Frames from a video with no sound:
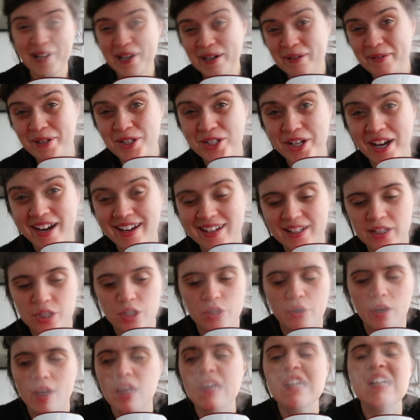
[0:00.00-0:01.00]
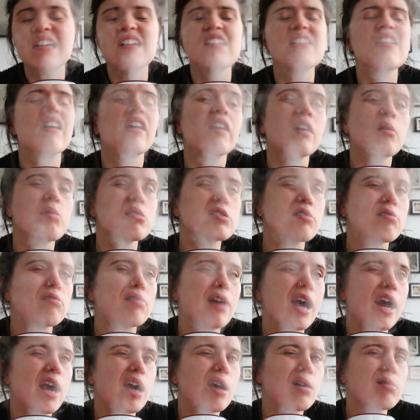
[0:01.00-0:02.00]
which I enjoy, and it was
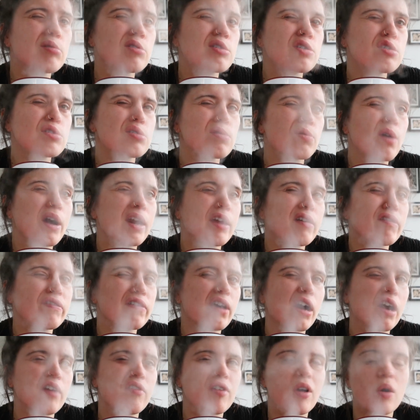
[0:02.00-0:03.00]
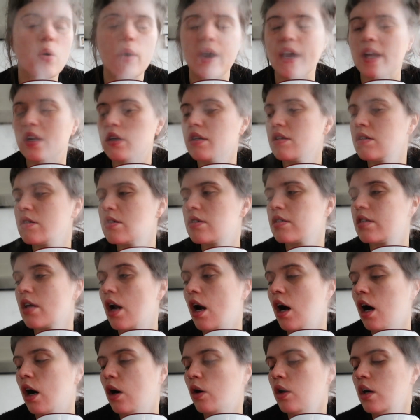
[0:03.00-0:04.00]
around 25 quid,
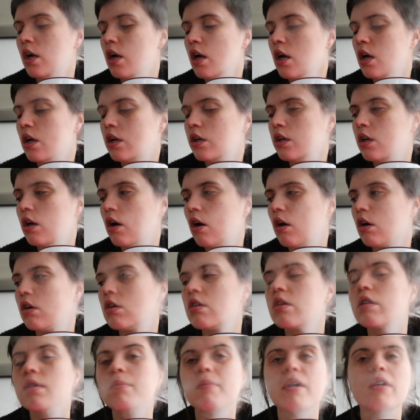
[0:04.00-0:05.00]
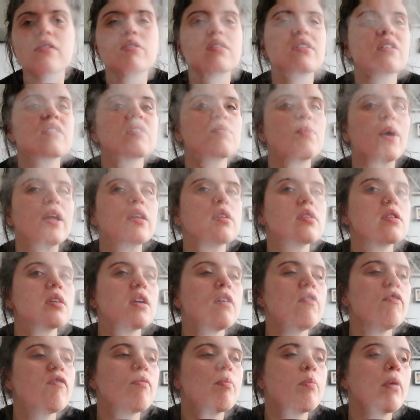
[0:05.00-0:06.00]
so not the most
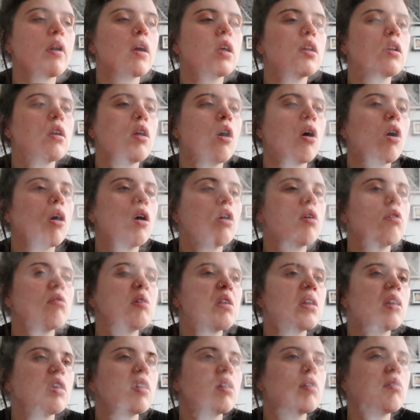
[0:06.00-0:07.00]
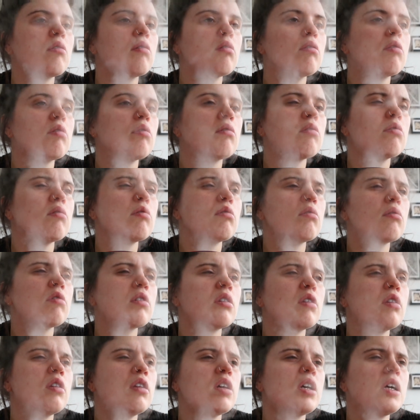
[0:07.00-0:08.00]
expensive, but not
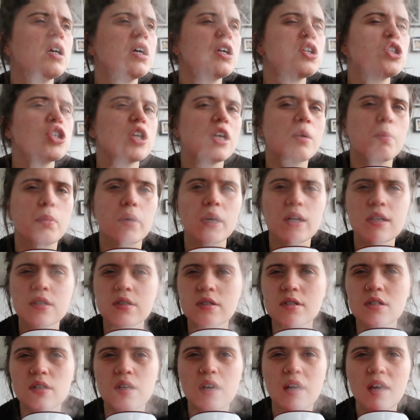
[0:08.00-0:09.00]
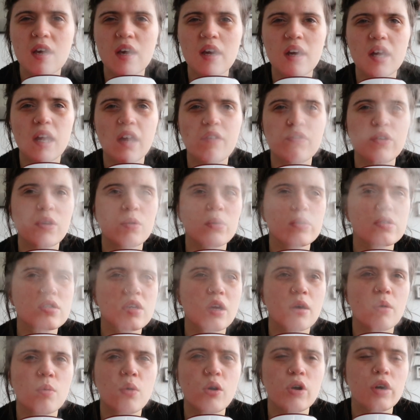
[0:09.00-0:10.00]
the cheapest. If you
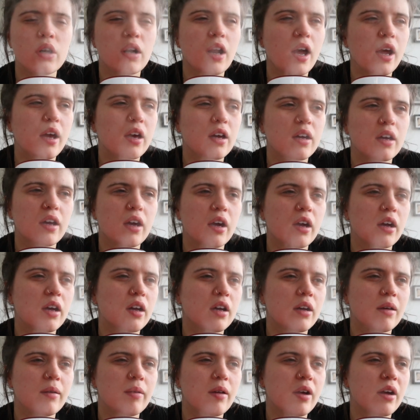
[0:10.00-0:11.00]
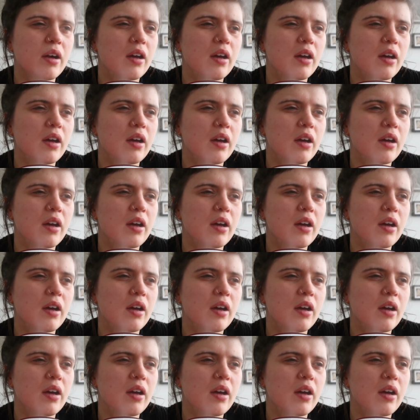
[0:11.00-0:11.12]
also want like a